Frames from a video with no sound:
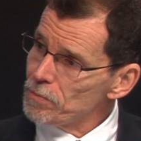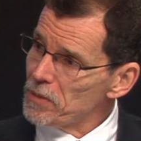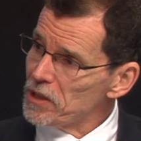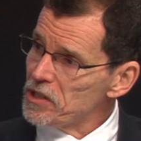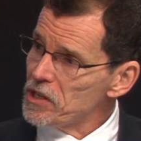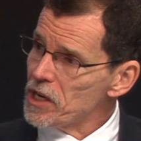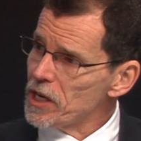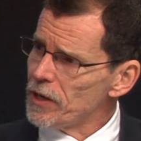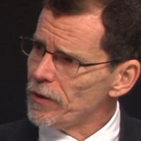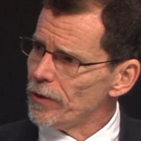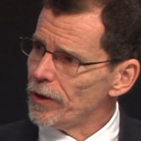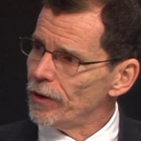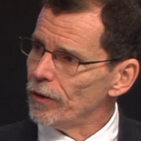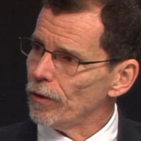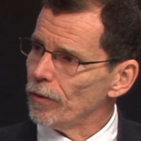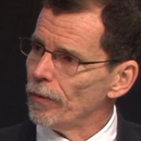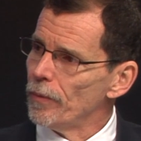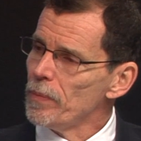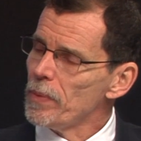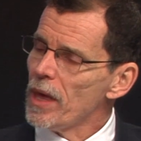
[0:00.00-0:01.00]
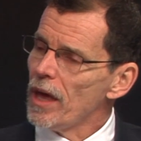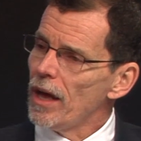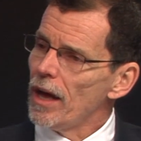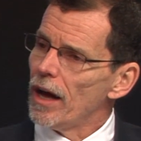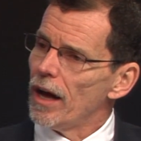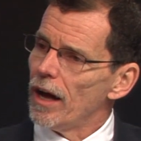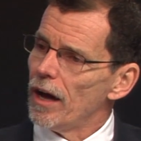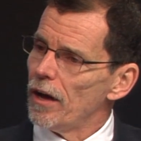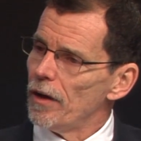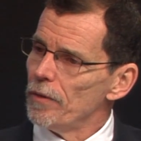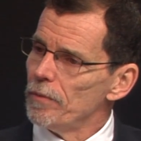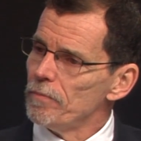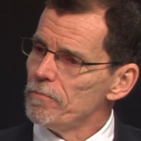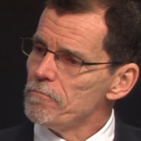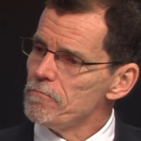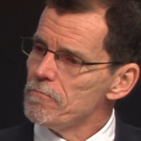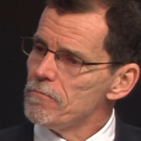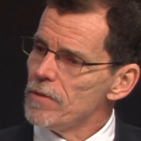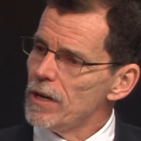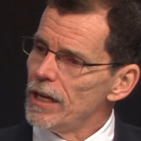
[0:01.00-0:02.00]
material uh,
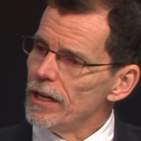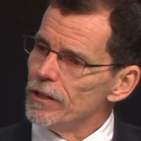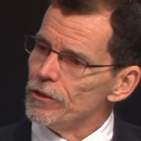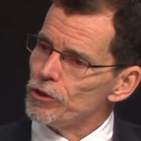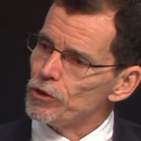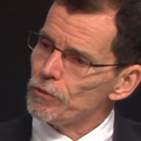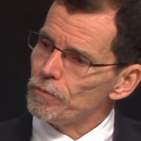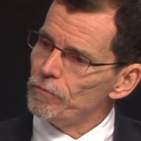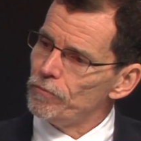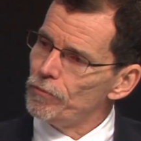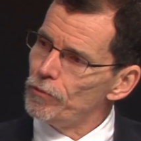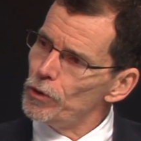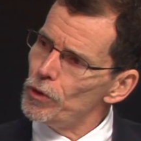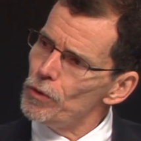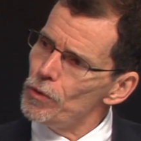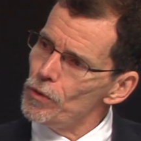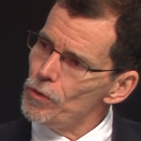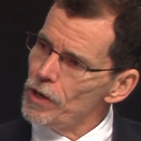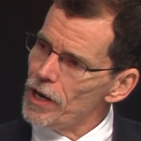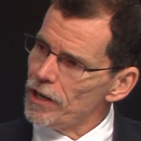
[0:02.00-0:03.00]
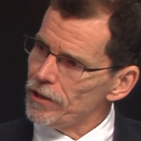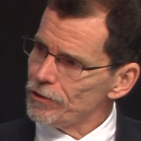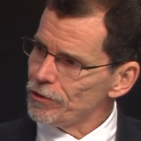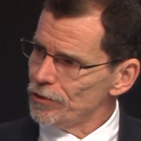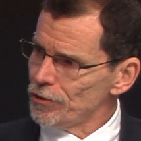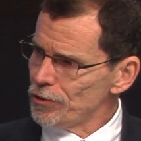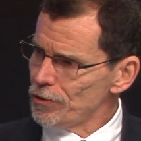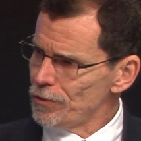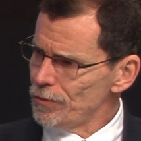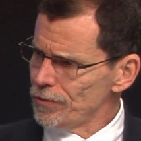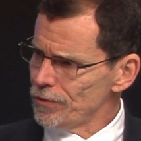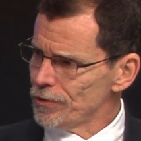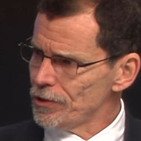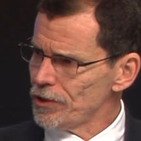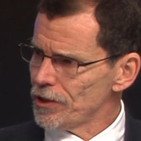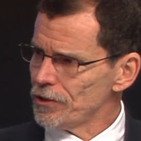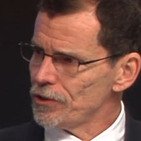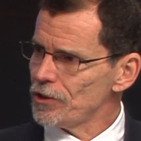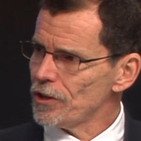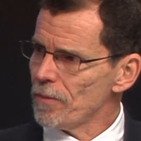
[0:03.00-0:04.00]
is viewed as the students
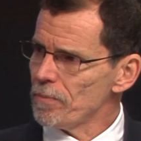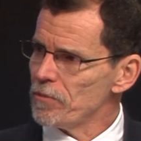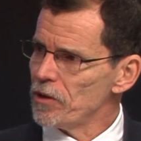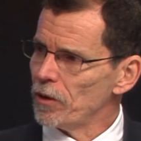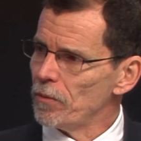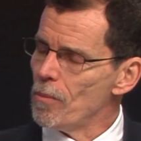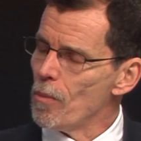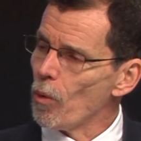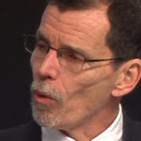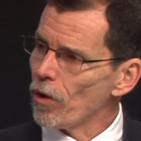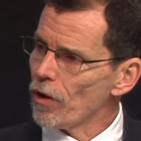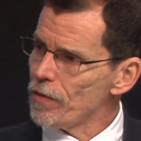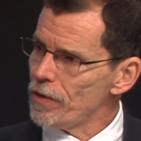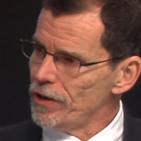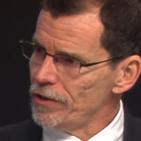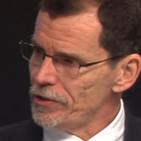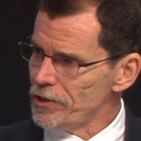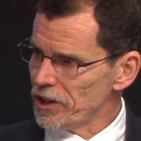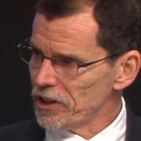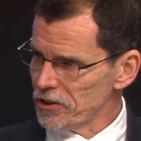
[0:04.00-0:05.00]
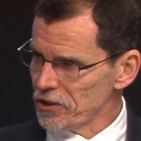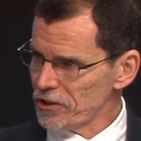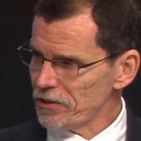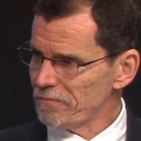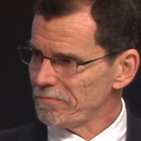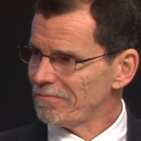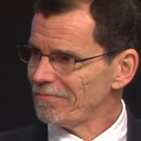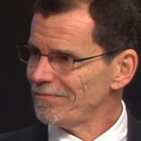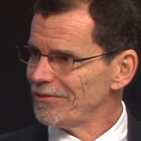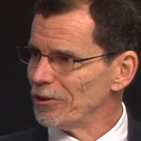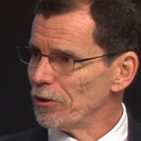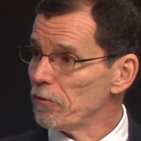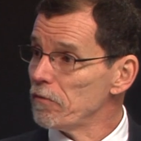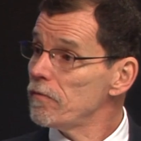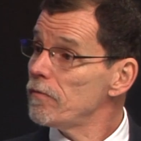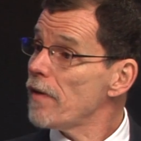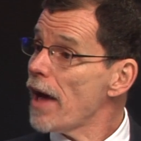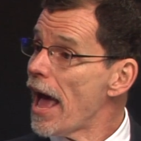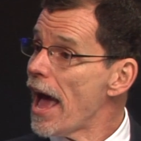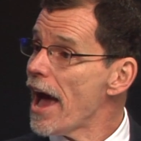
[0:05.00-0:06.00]
as something more than just you know,
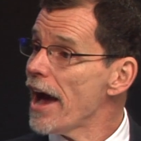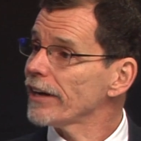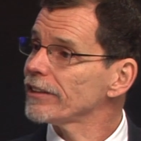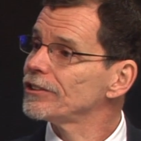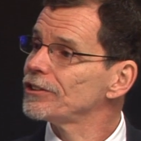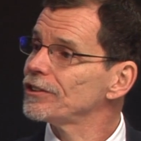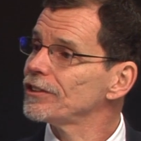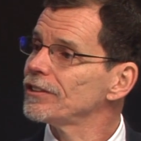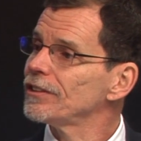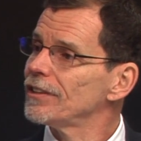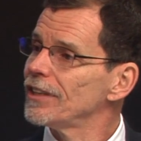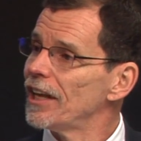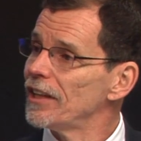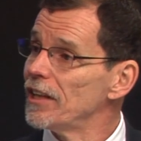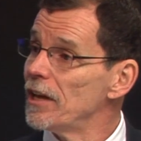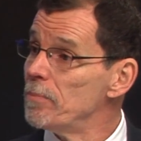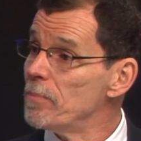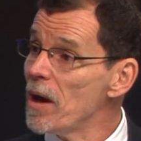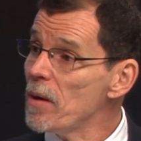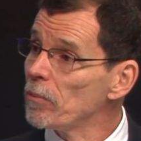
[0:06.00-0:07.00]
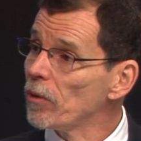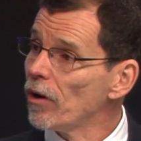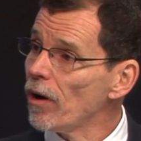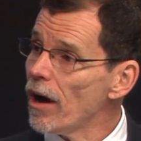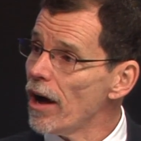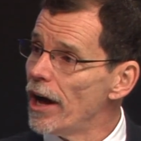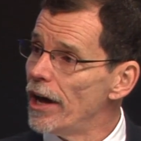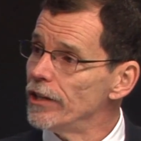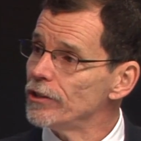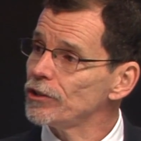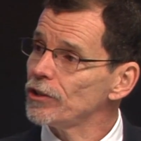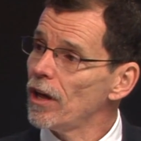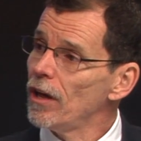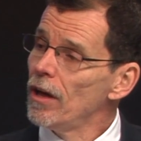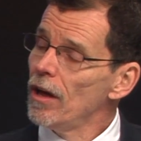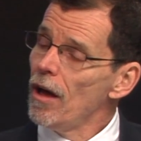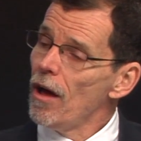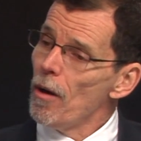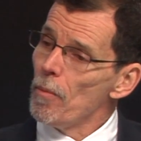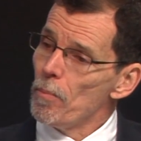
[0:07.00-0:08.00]
facts that they memorize,
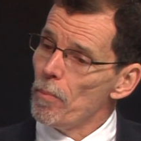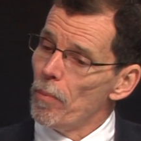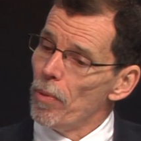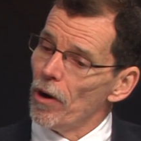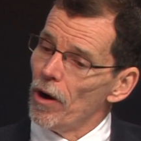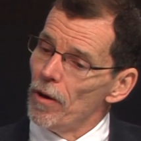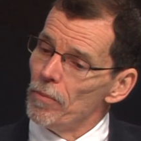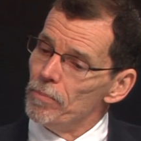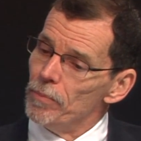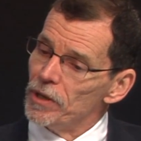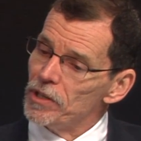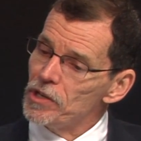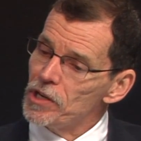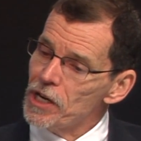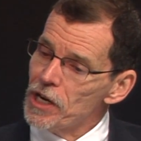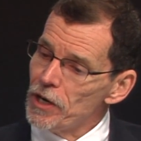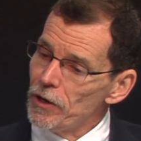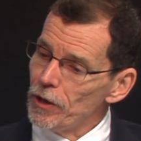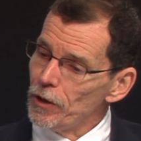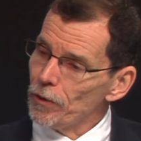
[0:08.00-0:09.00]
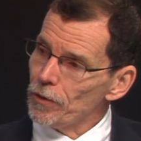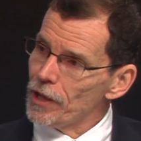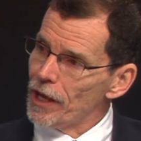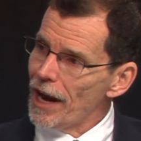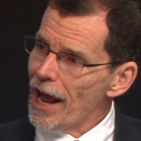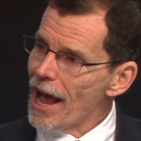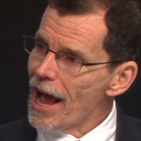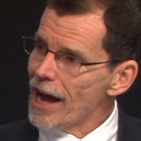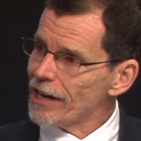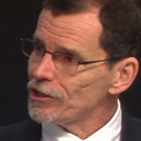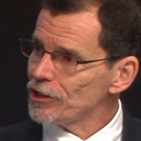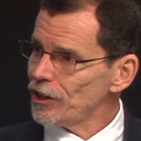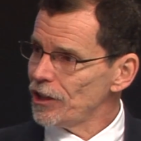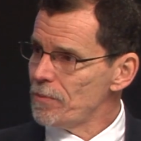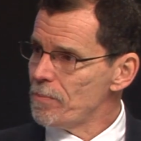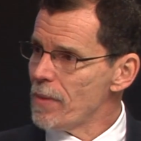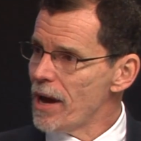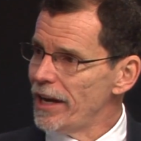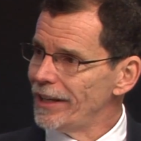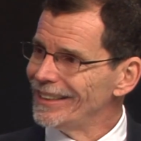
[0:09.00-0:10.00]
but material that actually
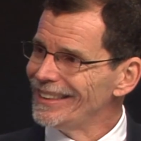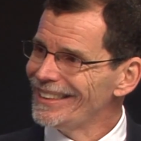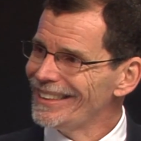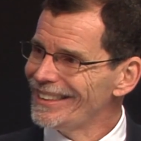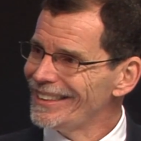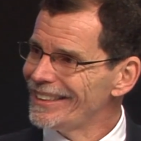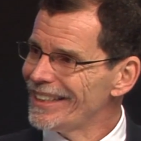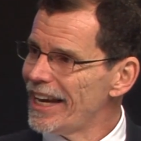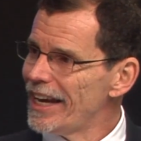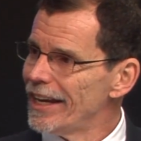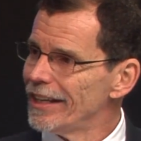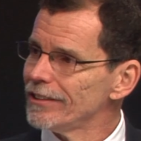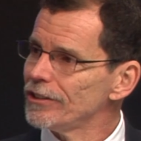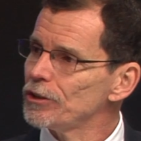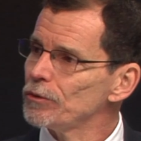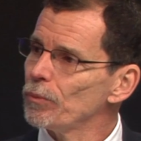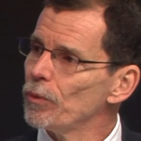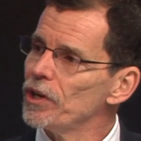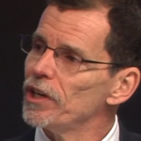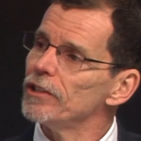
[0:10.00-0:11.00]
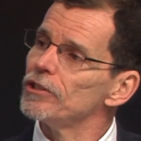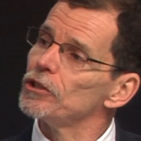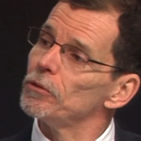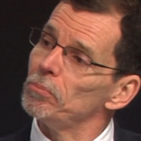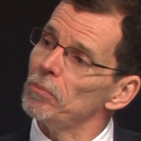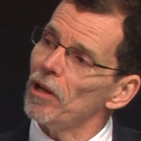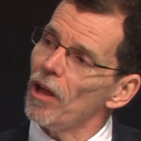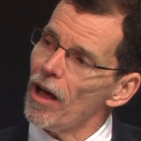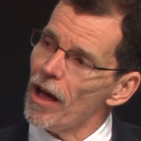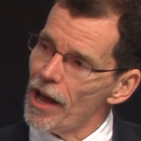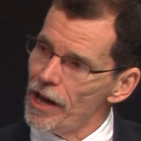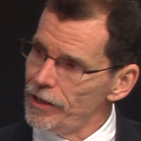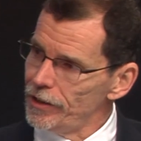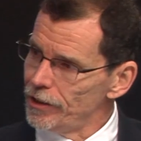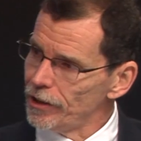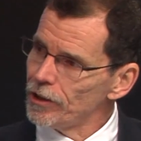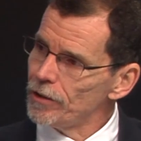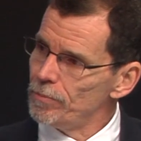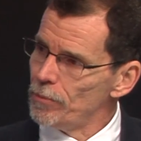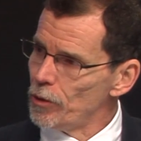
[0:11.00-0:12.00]
makes sense when it's applied in
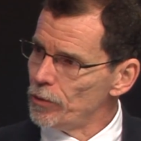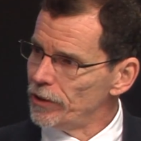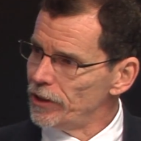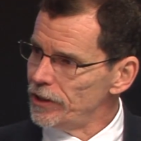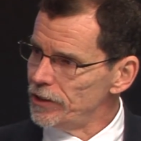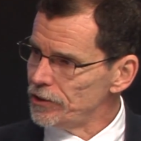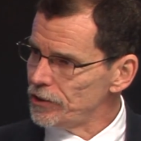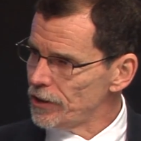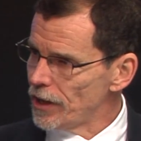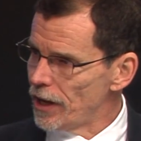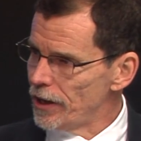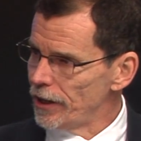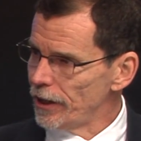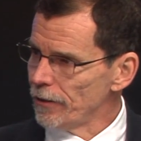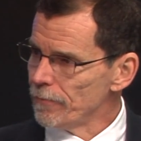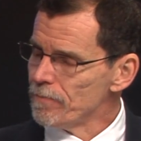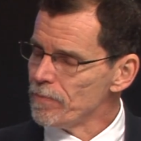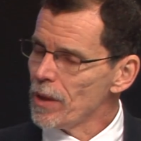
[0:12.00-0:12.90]
a community setting.